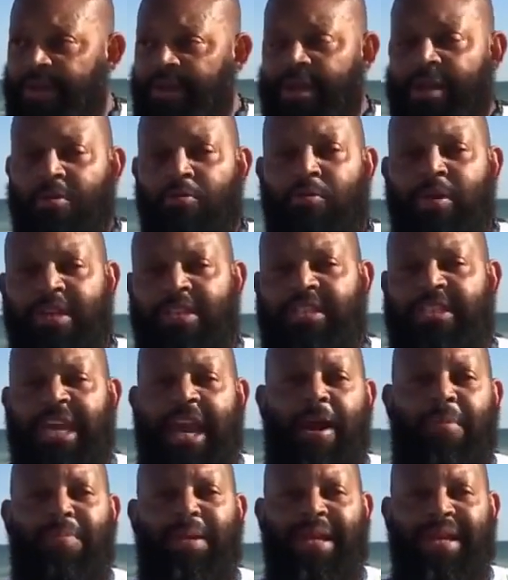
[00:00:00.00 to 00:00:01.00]
which shall
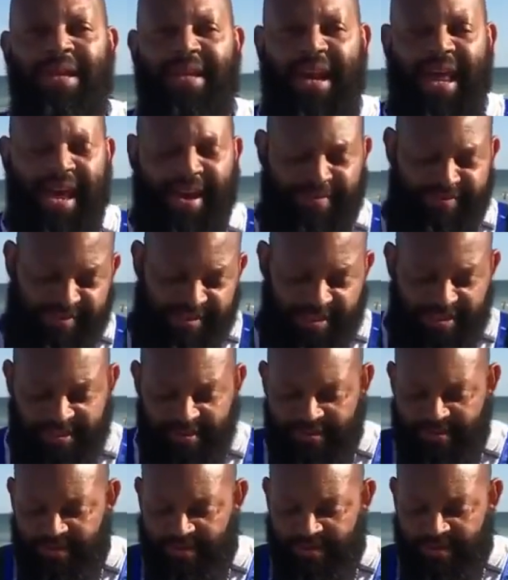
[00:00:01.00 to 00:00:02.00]
be left
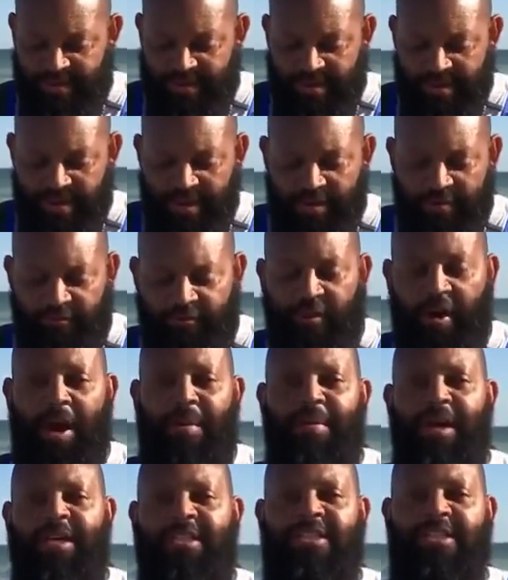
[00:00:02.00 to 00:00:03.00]
from
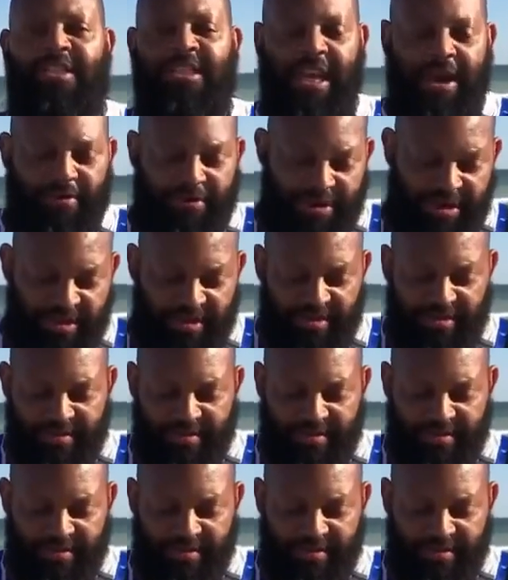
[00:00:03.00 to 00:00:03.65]
Assyria.